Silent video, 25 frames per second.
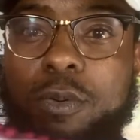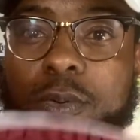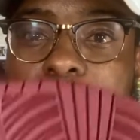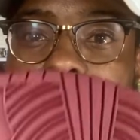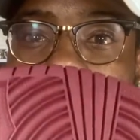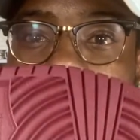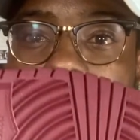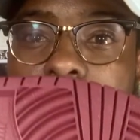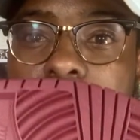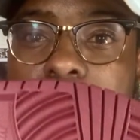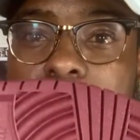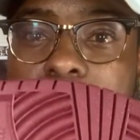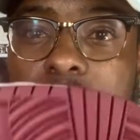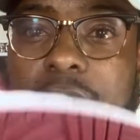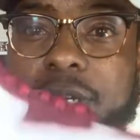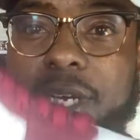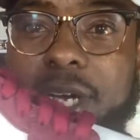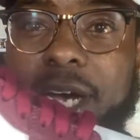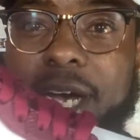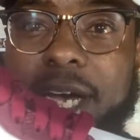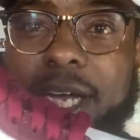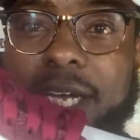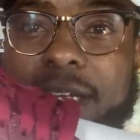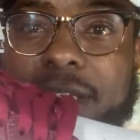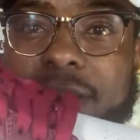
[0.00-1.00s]
review.
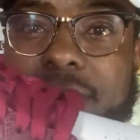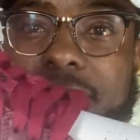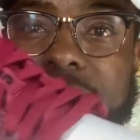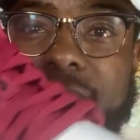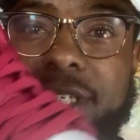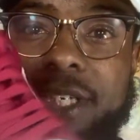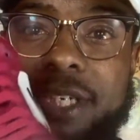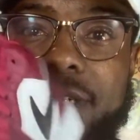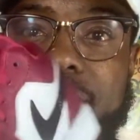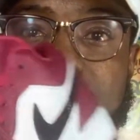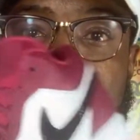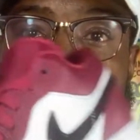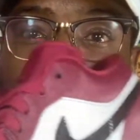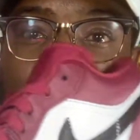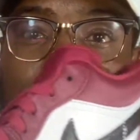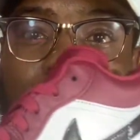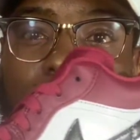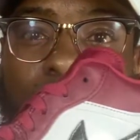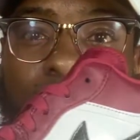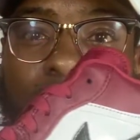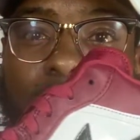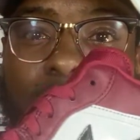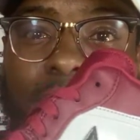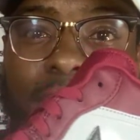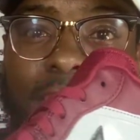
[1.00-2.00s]
I'll let you see it real
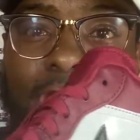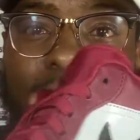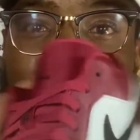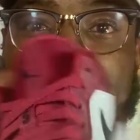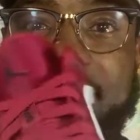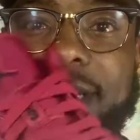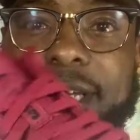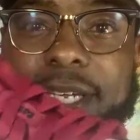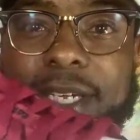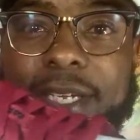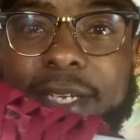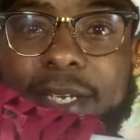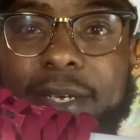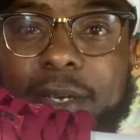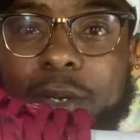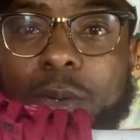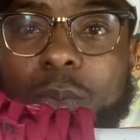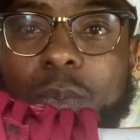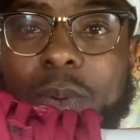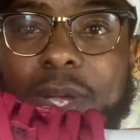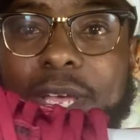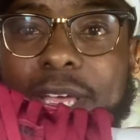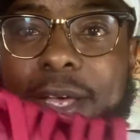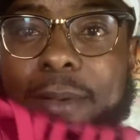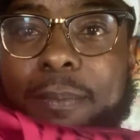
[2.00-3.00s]
quick like that.
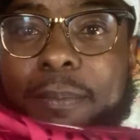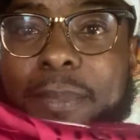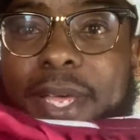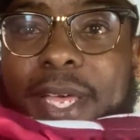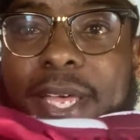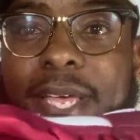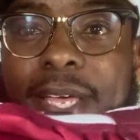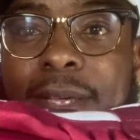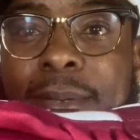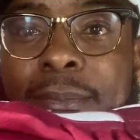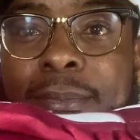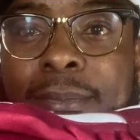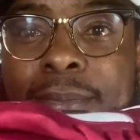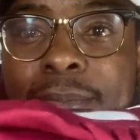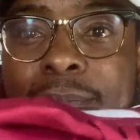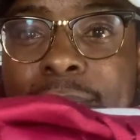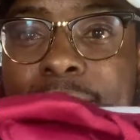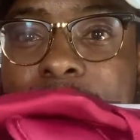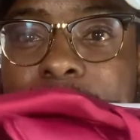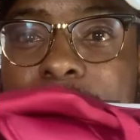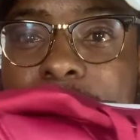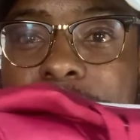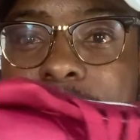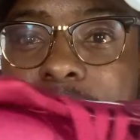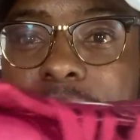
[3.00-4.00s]
Wham, bam.
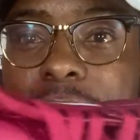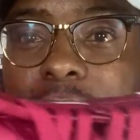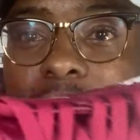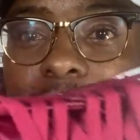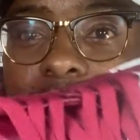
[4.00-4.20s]
Get